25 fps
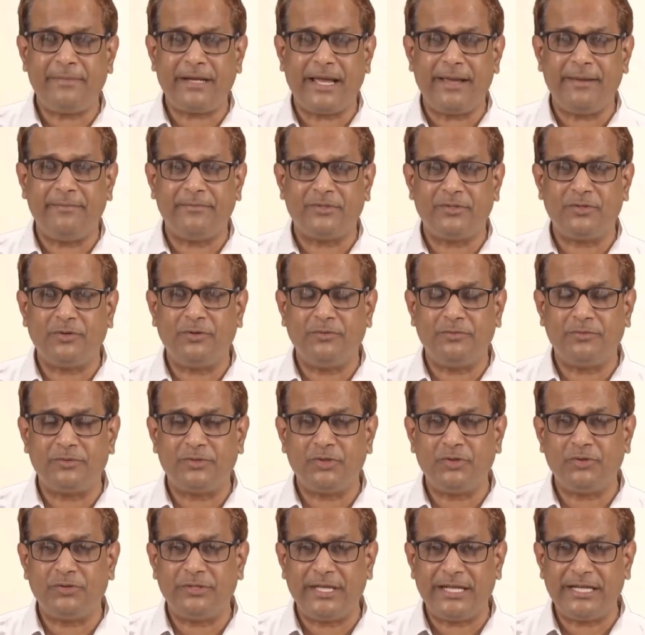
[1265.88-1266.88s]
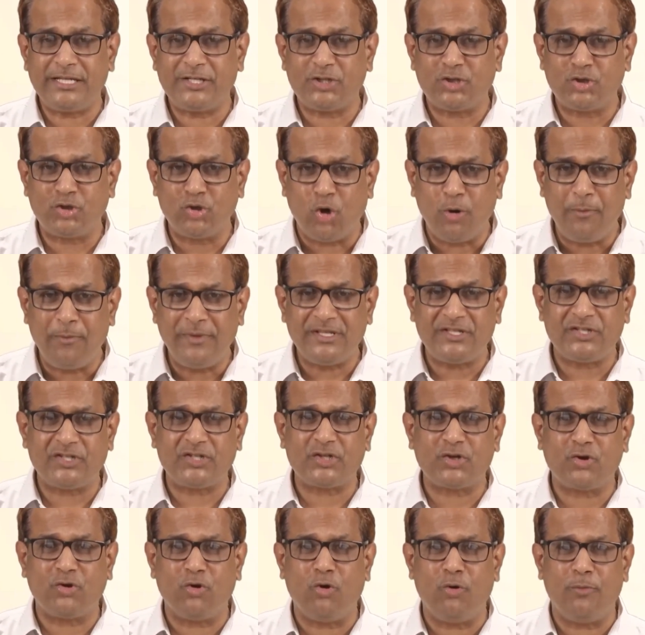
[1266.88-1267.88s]
time, so there is so much
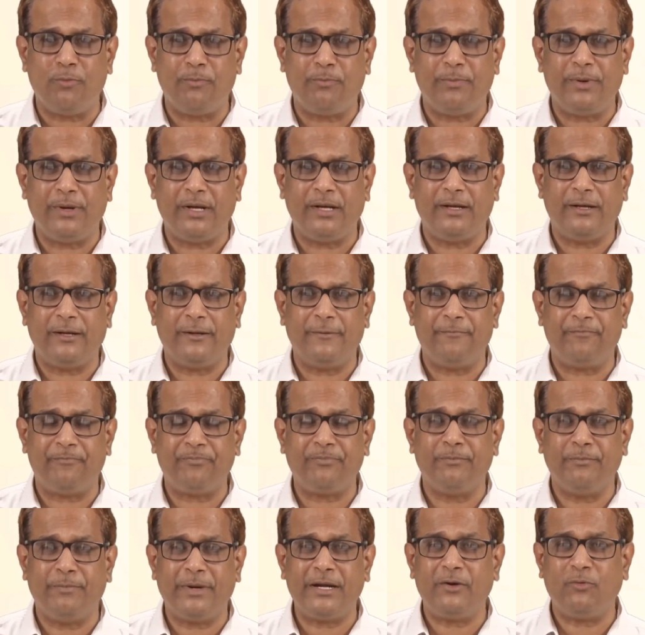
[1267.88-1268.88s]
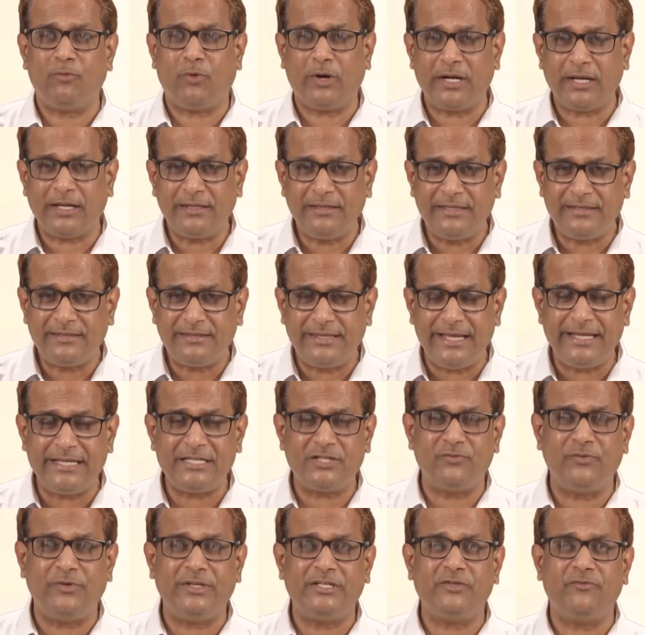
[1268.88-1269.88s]
scope, but what are the
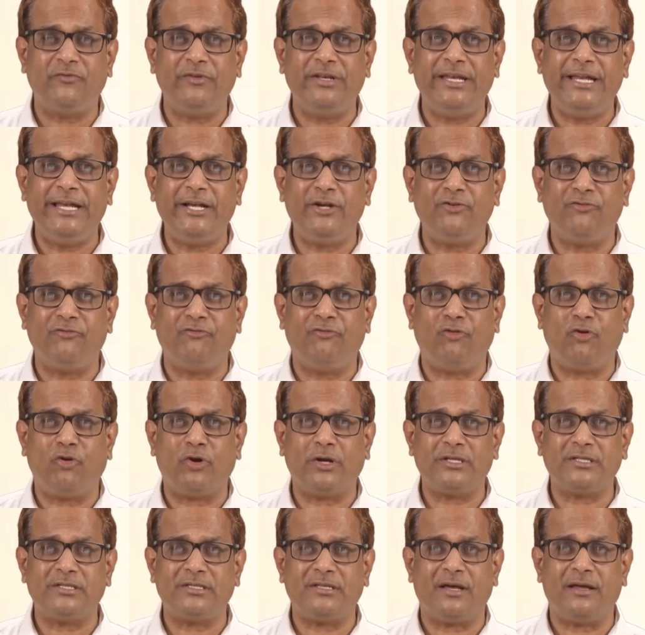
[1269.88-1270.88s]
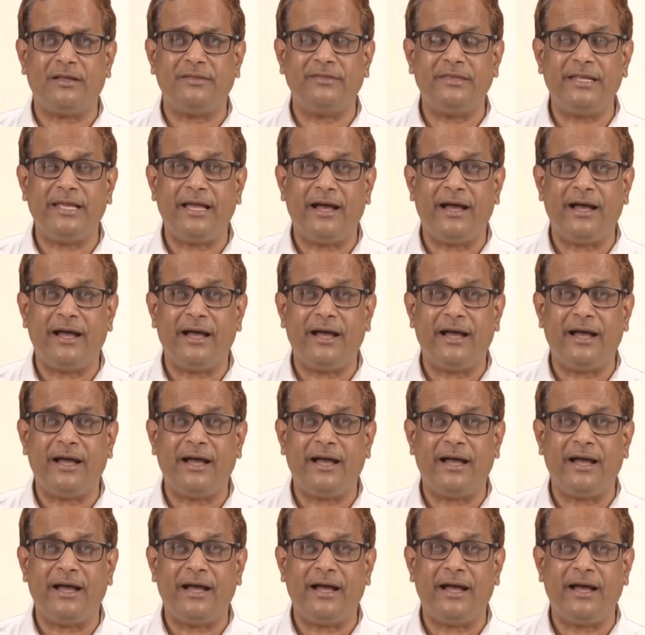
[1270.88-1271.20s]
things which we need to focus on?